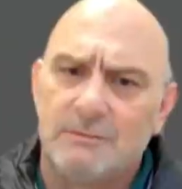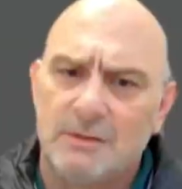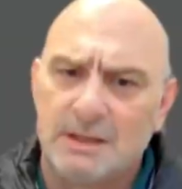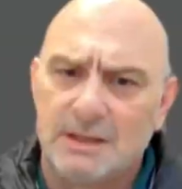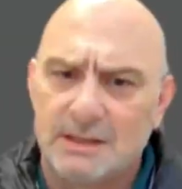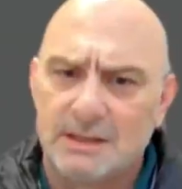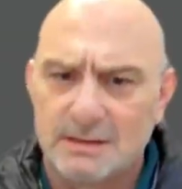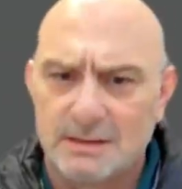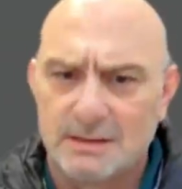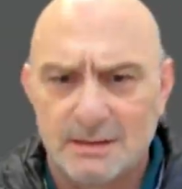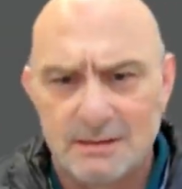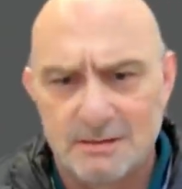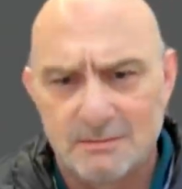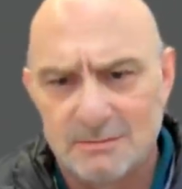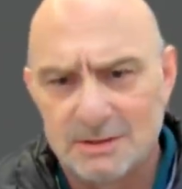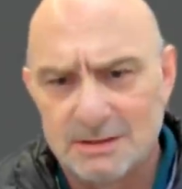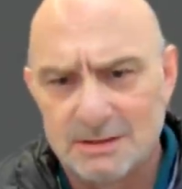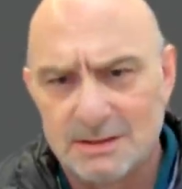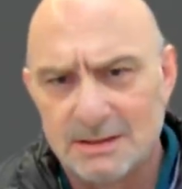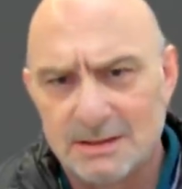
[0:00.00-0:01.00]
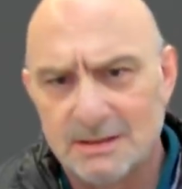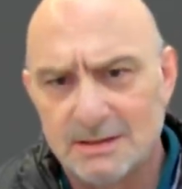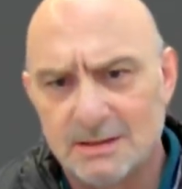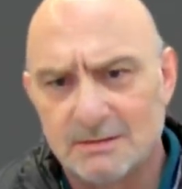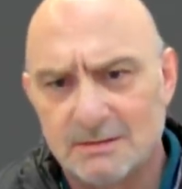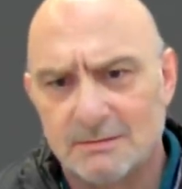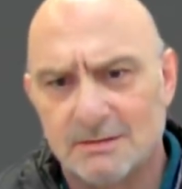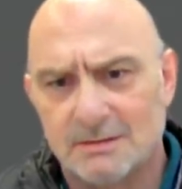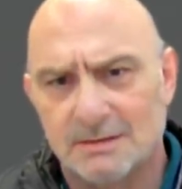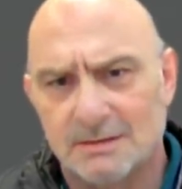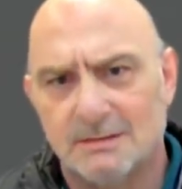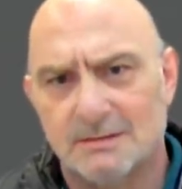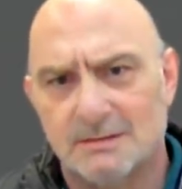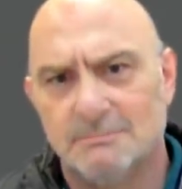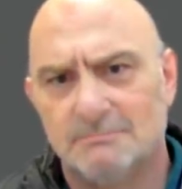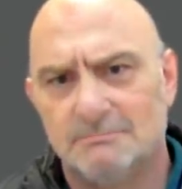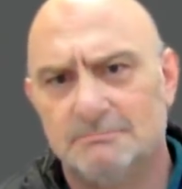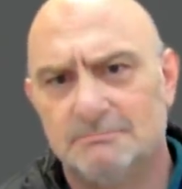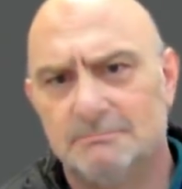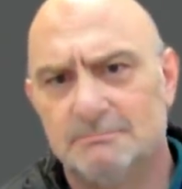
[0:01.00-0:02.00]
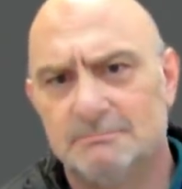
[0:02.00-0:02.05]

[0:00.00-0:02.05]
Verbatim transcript: if we can get a bit technical here.